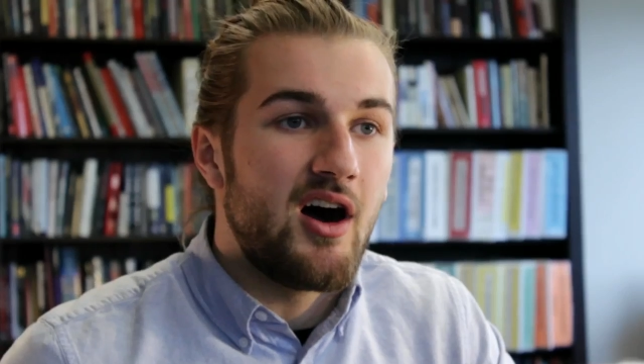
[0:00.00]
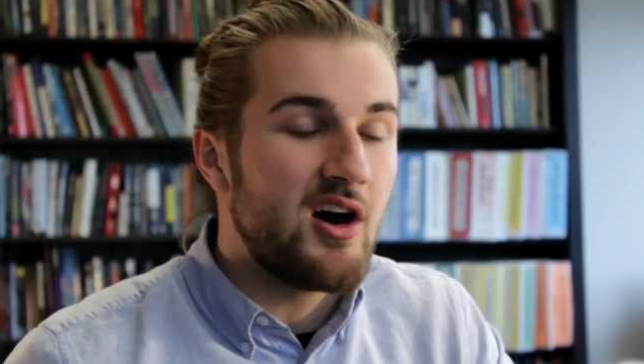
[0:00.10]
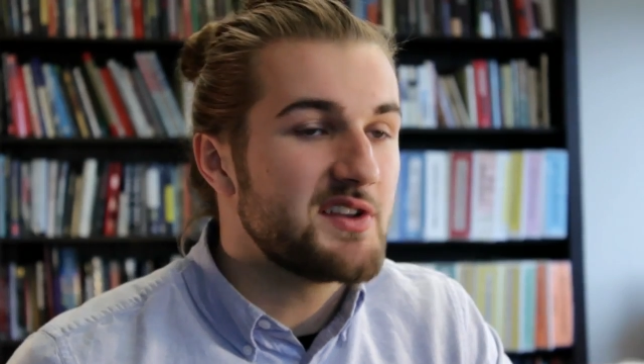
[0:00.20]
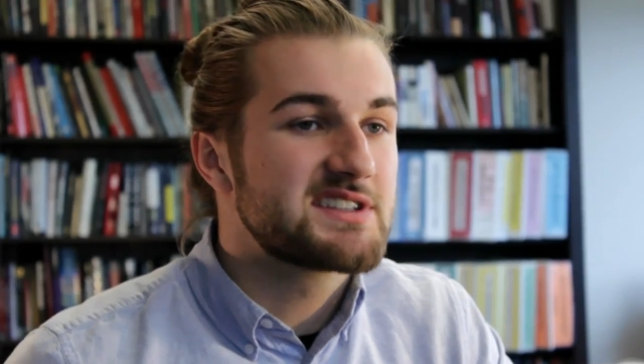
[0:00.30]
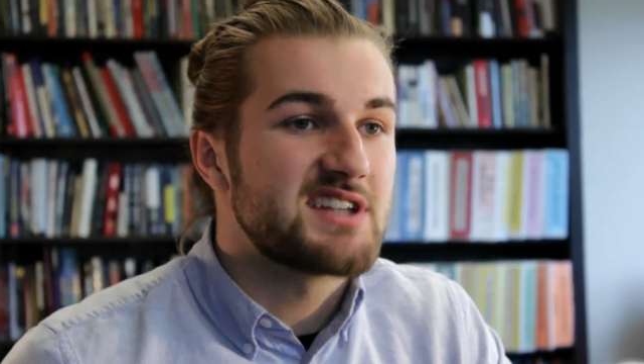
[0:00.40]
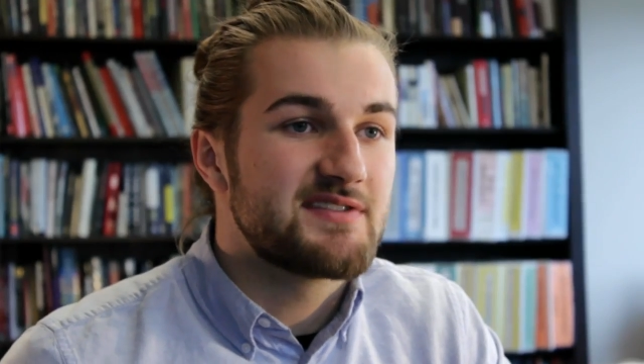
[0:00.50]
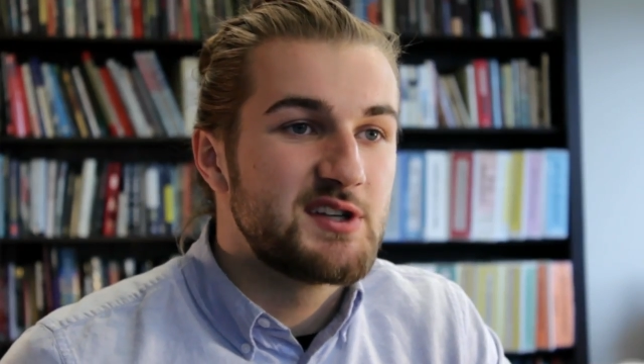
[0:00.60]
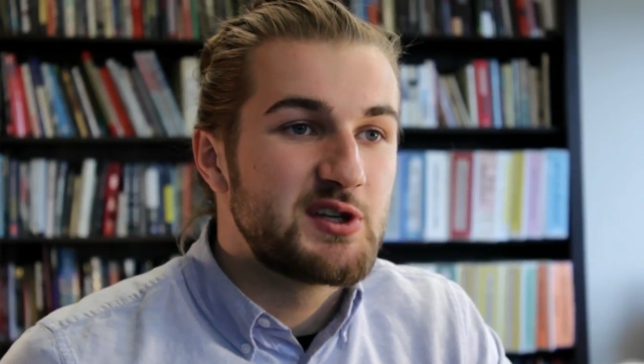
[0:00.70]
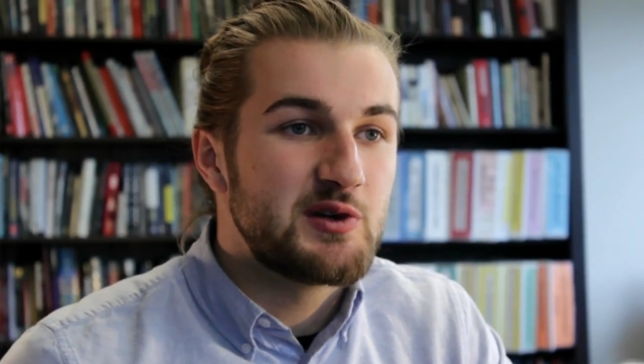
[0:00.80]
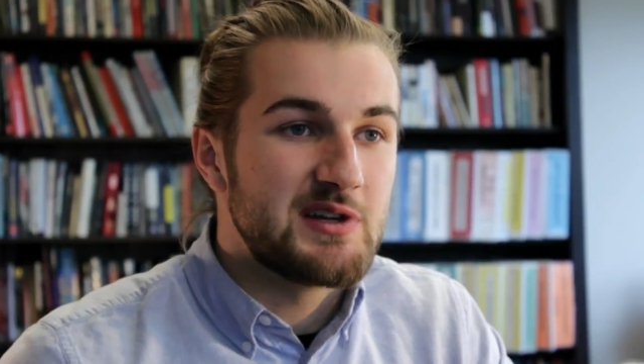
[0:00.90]
All that's left
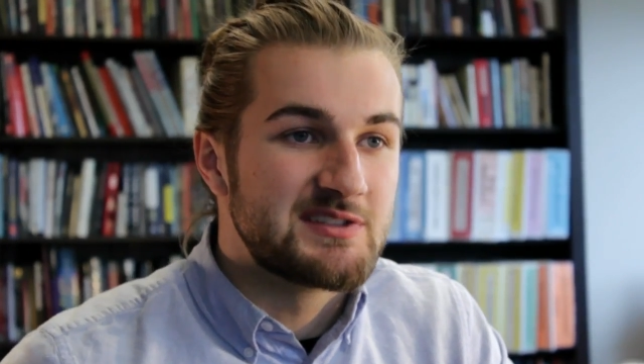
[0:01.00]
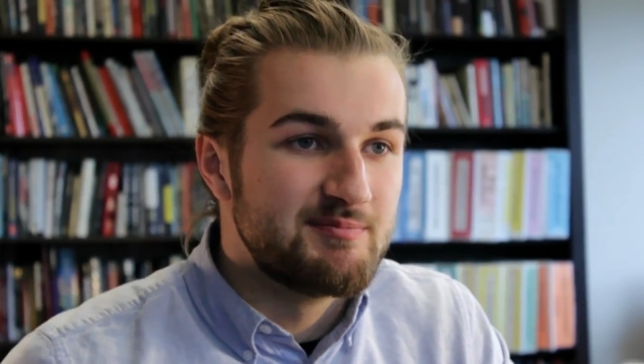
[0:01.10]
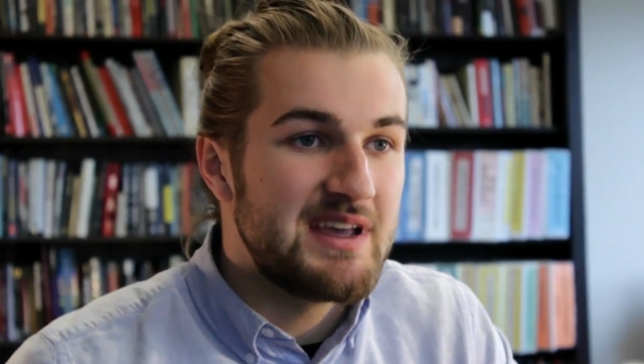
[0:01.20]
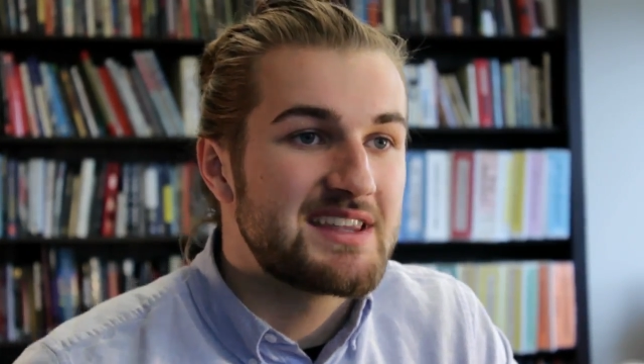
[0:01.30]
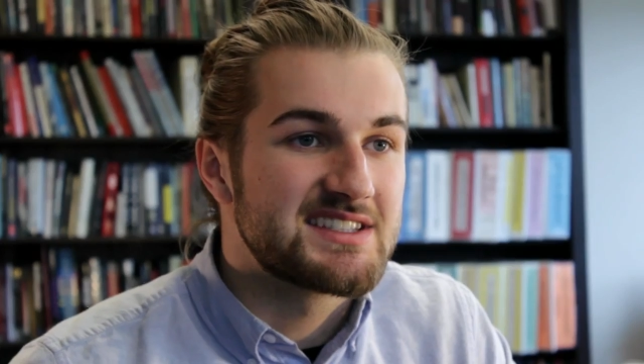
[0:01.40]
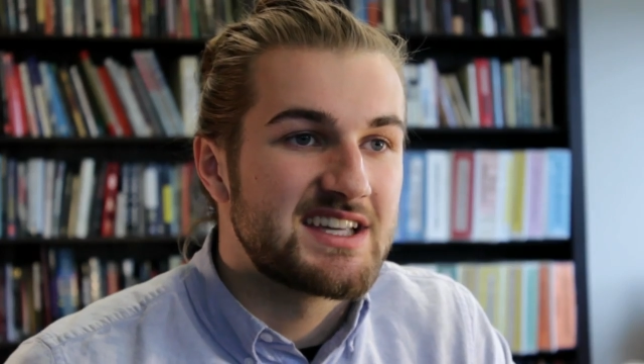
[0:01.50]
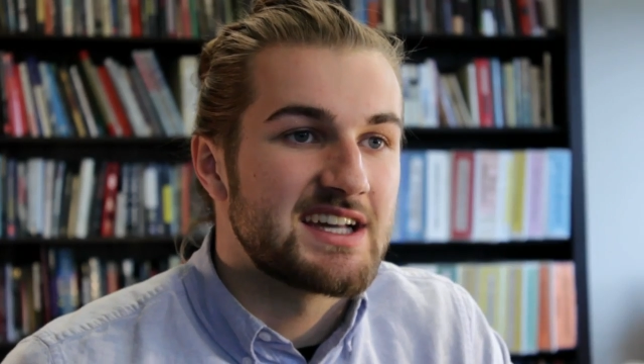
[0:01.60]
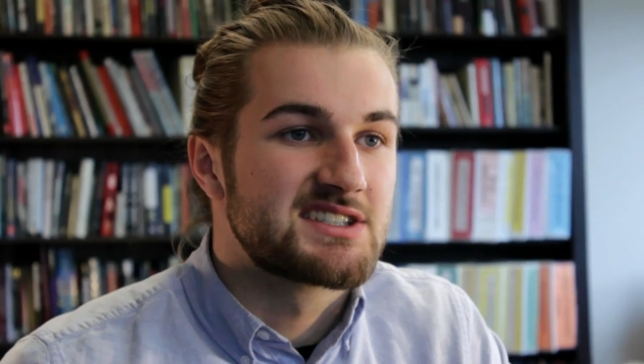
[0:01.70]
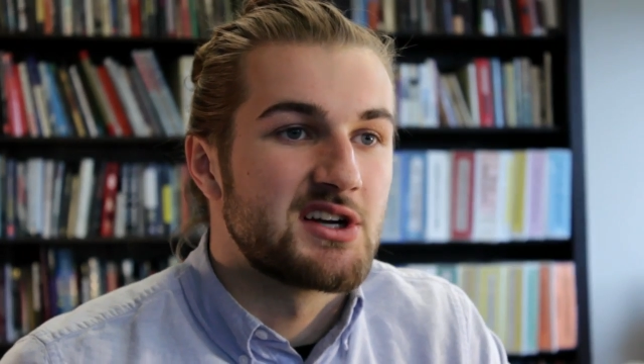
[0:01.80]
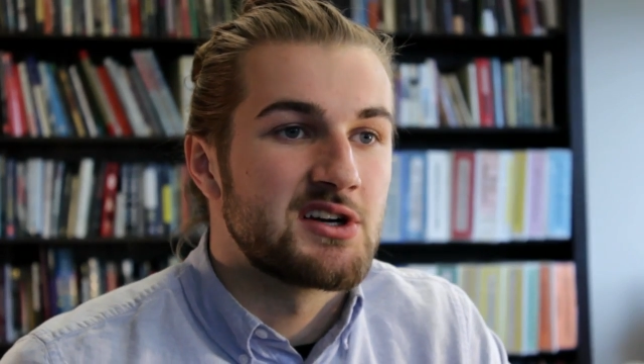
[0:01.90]
to do is make this
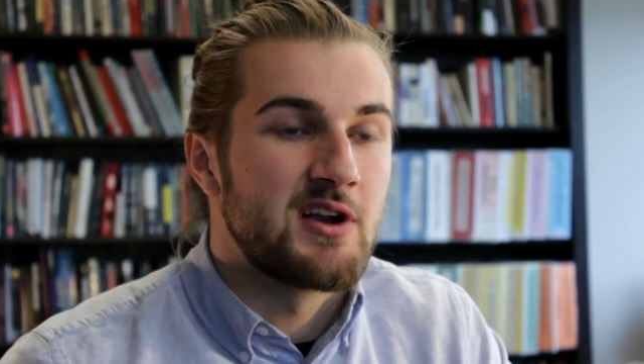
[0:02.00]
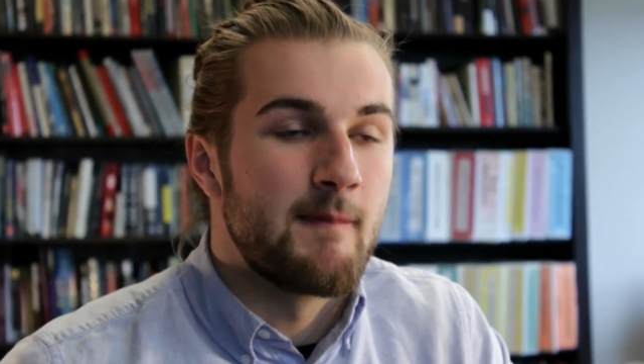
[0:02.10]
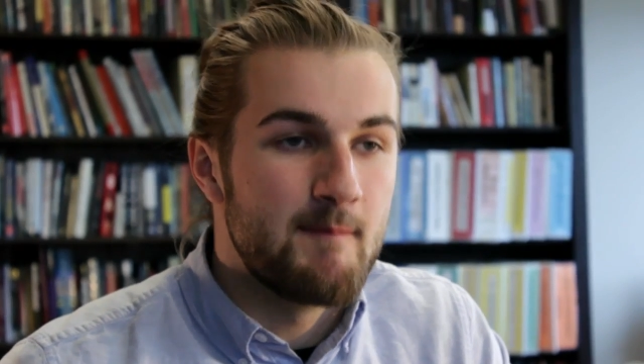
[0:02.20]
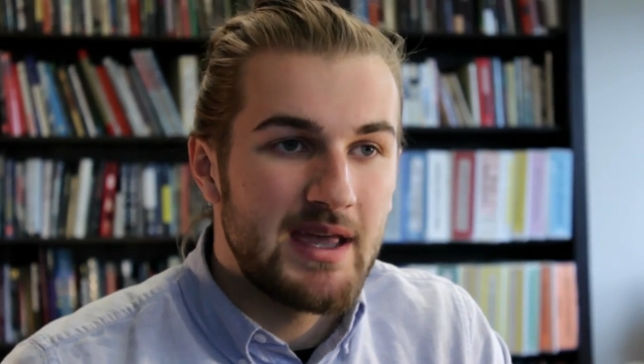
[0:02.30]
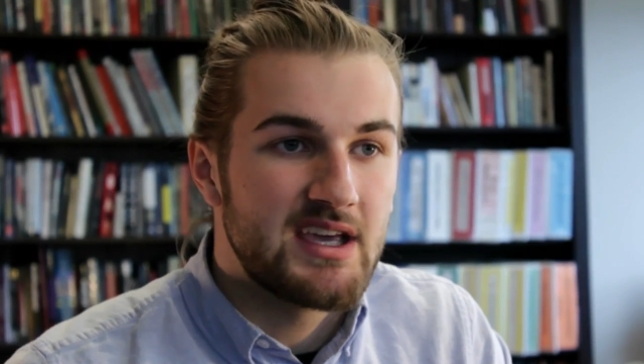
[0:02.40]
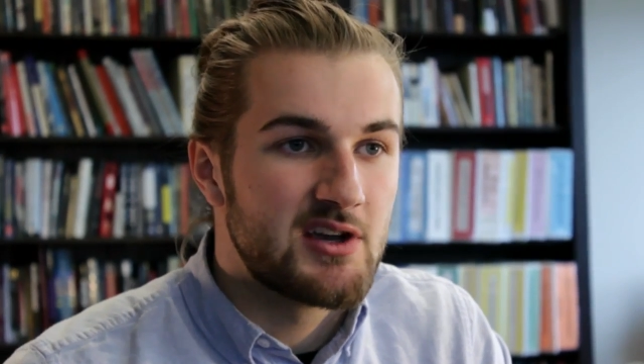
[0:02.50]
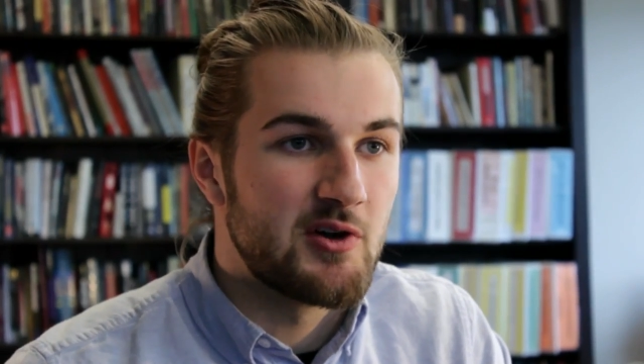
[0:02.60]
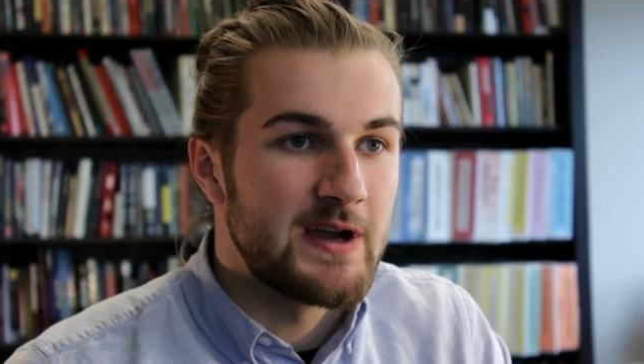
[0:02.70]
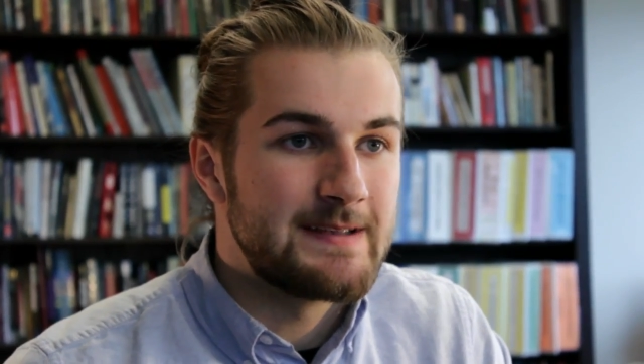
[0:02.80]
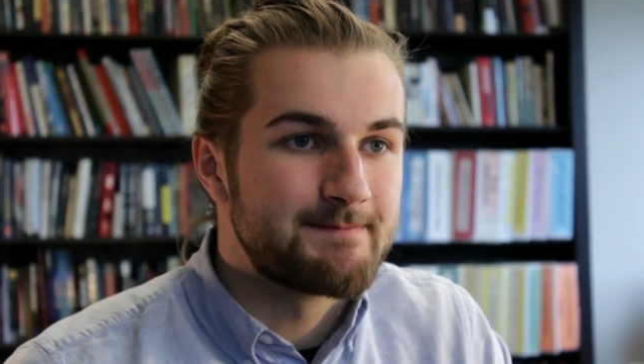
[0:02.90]
Kickstarter and make it
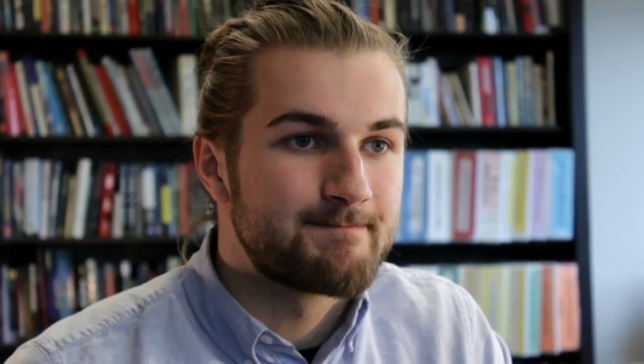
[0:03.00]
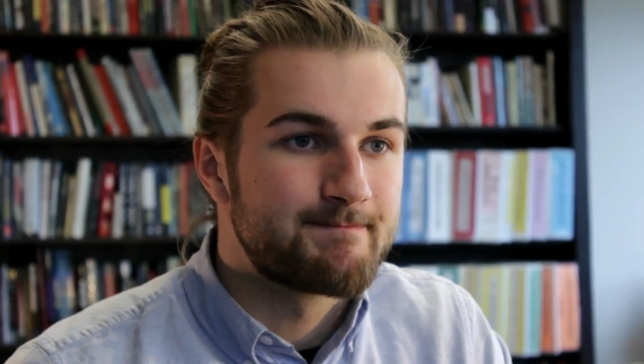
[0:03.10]
great.